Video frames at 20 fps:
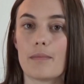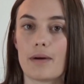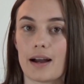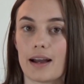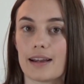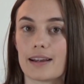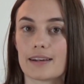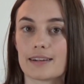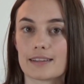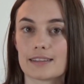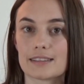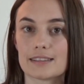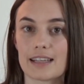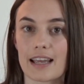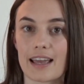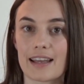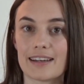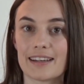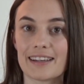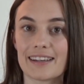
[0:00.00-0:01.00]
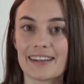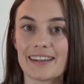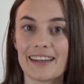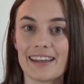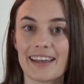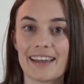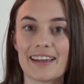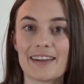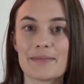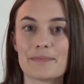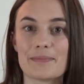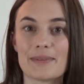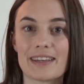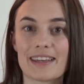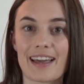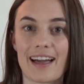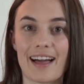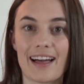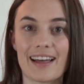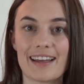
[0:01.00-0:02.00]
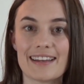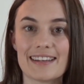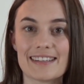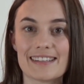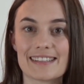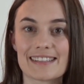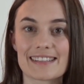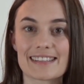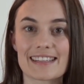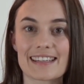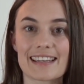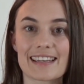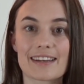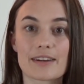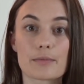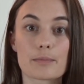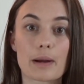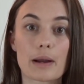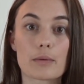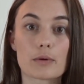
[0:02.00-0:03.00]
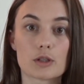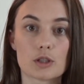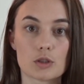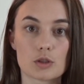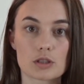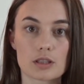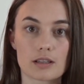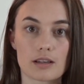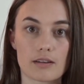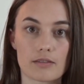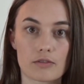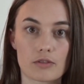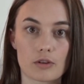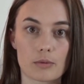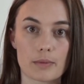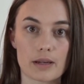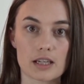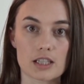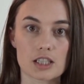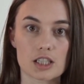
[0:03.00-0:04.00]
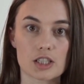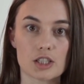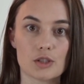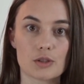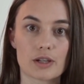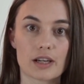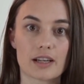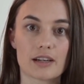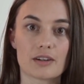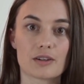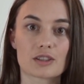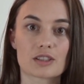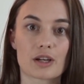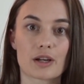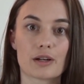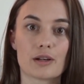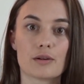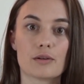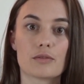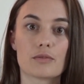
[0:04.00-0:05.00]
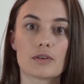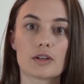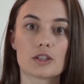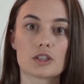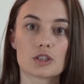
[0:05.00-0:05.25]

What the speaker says: my understanding, because by reducing inflammation, you can kind of